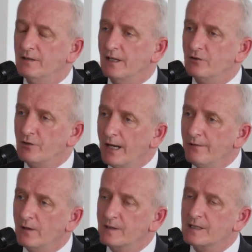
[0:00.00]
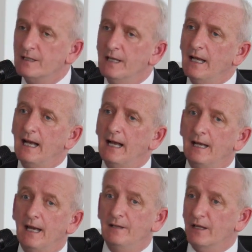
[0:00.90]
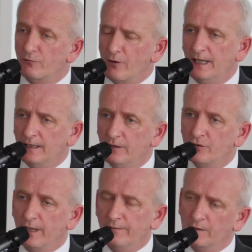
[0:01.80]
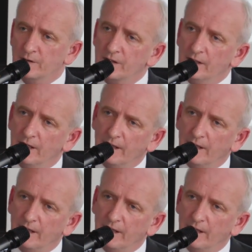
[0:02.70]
that drive us and that rightly drive us